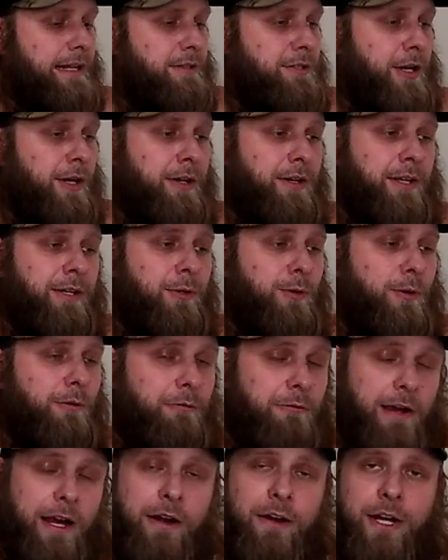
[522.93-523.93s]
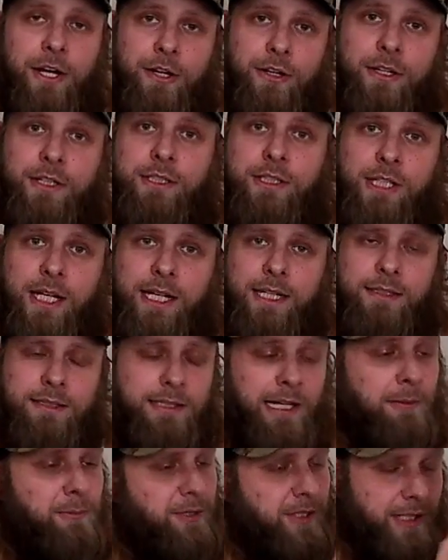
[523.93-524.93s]
it turned into a very good chicken
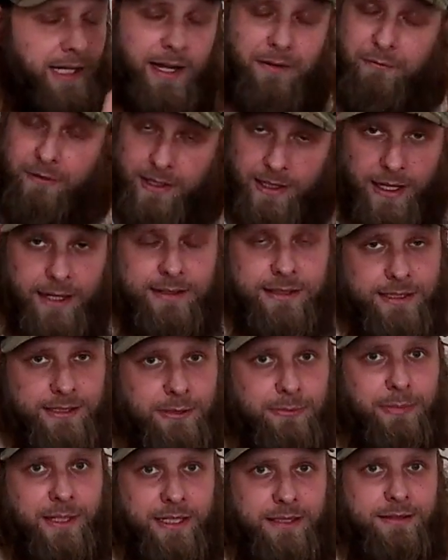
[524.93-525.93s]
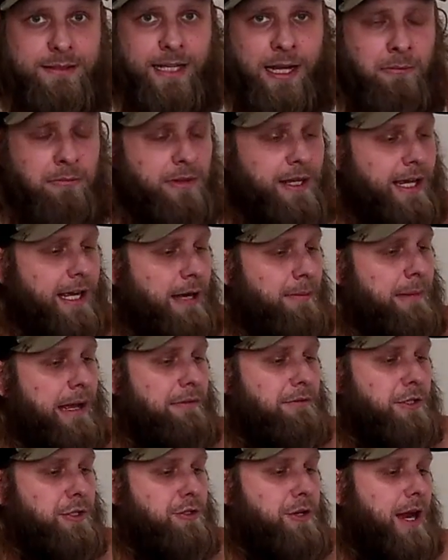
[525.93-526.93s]
sandwich. And I feel like this would be the same thing. I'm going to
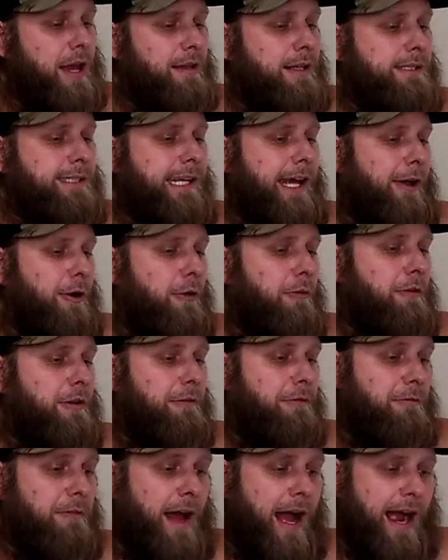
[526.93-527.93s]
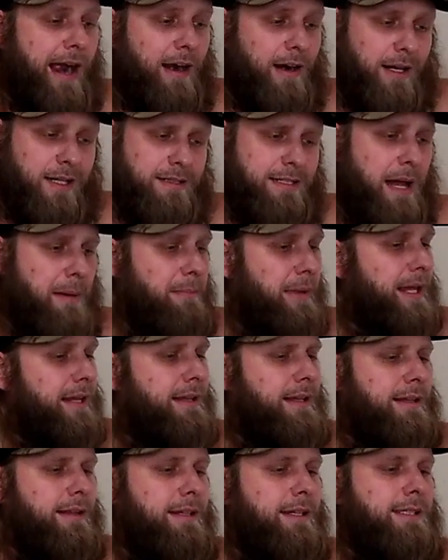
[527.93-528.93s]
have to try this out over the fire because I
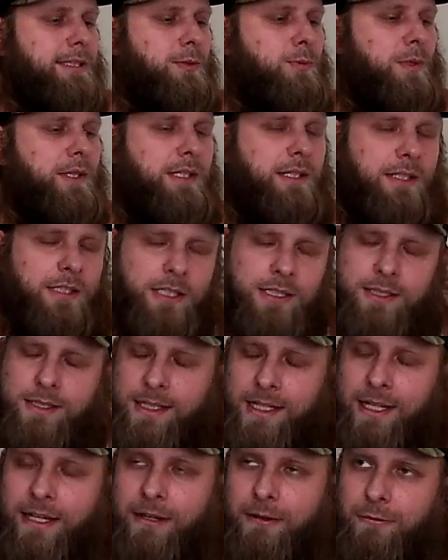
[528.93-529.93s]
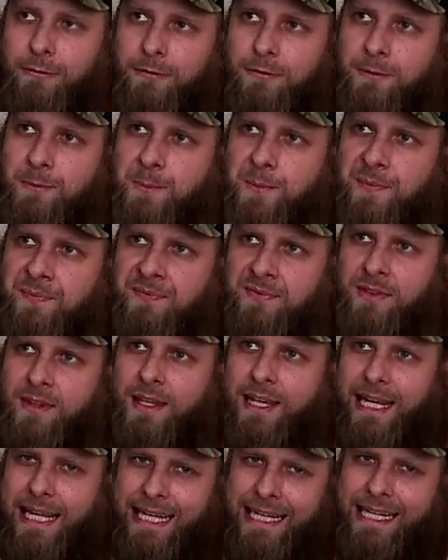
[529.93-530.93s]
bet that this would just give...
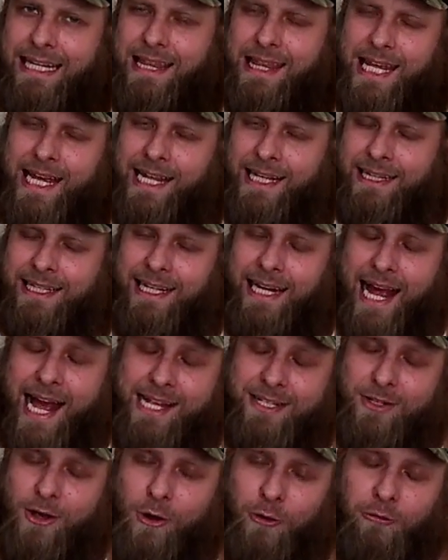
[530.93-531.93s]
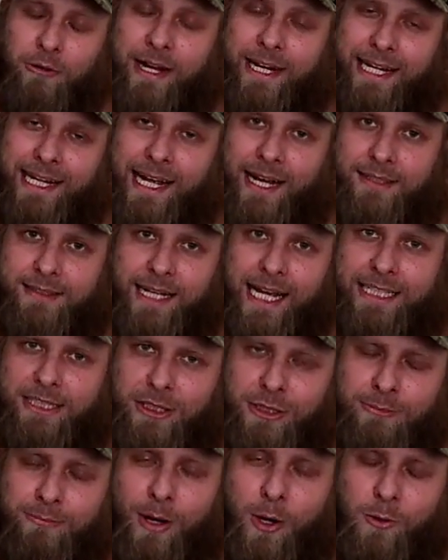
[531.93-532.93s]
anything that has already got that
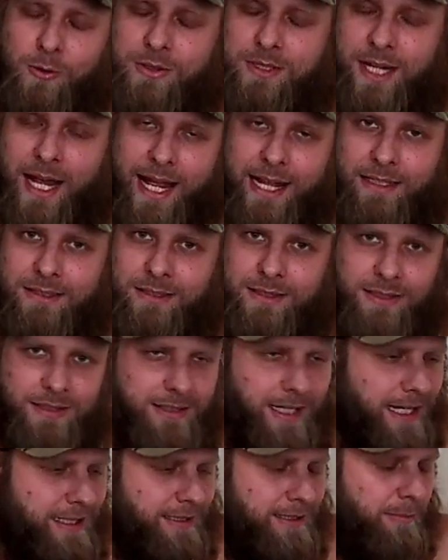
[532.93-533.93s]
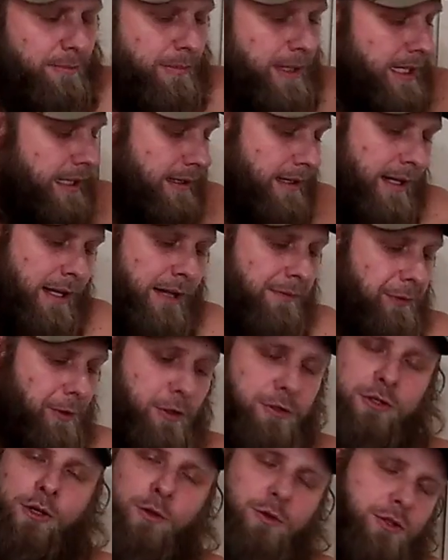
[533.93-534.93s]
smoked taste, just take some meat.
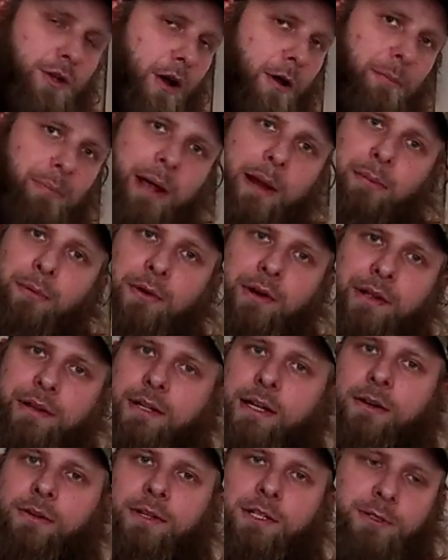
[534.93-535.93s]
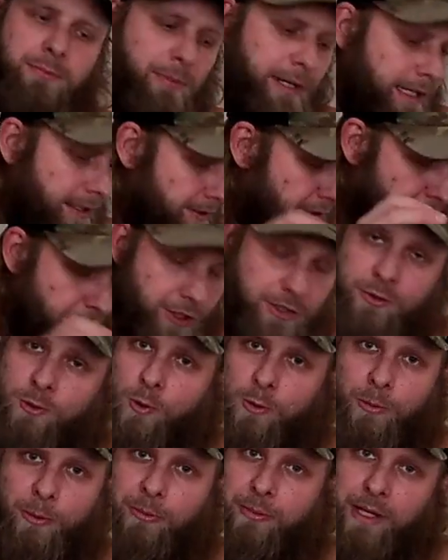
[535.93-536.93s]
There's no salt and pepper or anything on this meat. Just
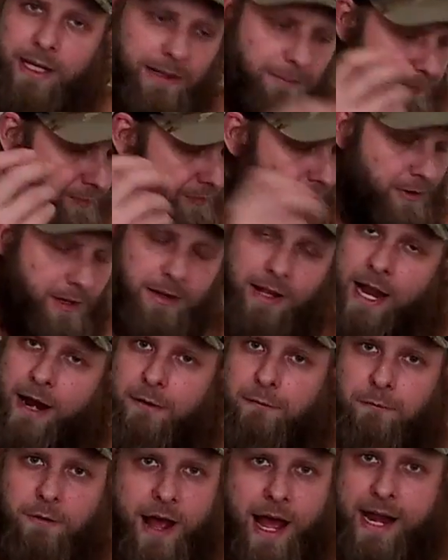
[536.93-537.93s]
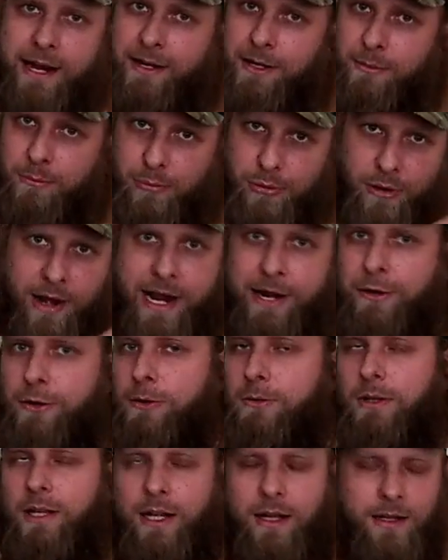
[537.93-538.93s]
normal meat, air fried in a brand
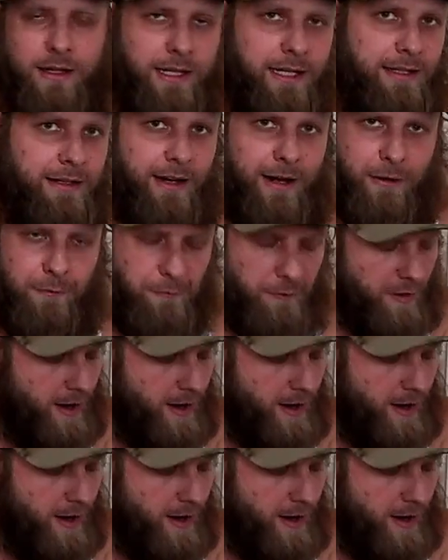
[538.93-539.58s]
newly cleaned air